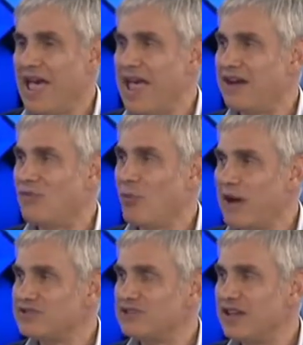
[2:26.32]
and
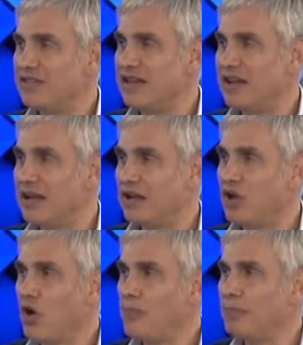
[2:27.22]
once they're there,
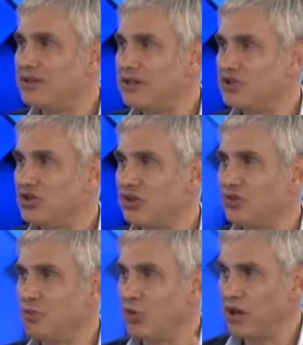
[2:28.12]
competition
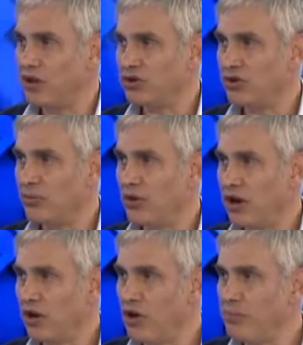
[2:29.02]
will get you top
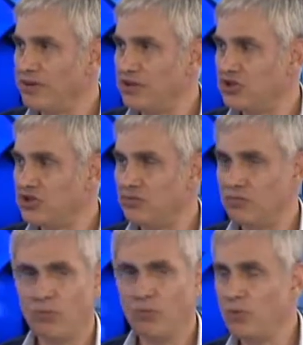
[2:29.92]
dollar. Competition
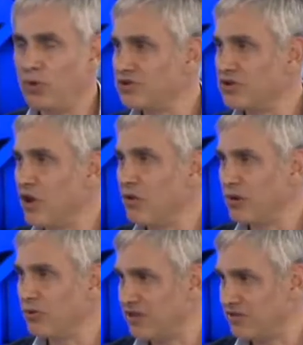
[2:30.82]
wins gold
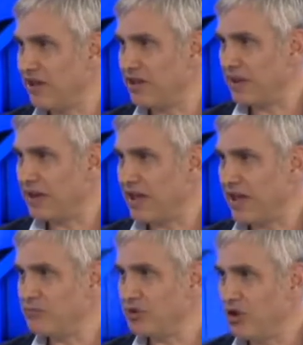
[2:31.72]
medals at the Olympic
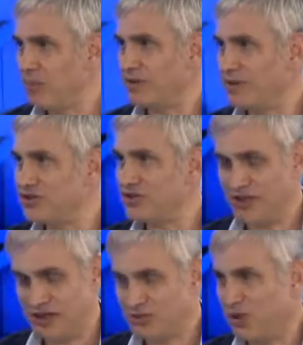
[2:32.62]
Games, and competition
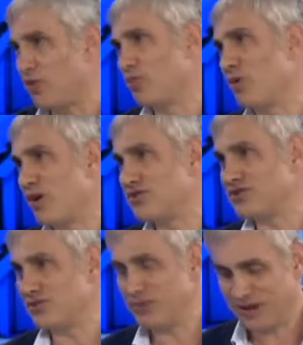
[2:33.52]
gets record
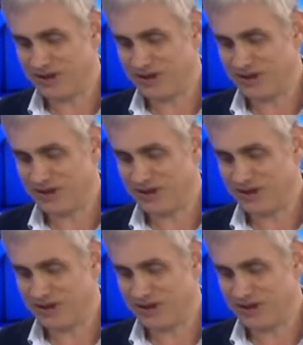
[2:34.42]
prices in real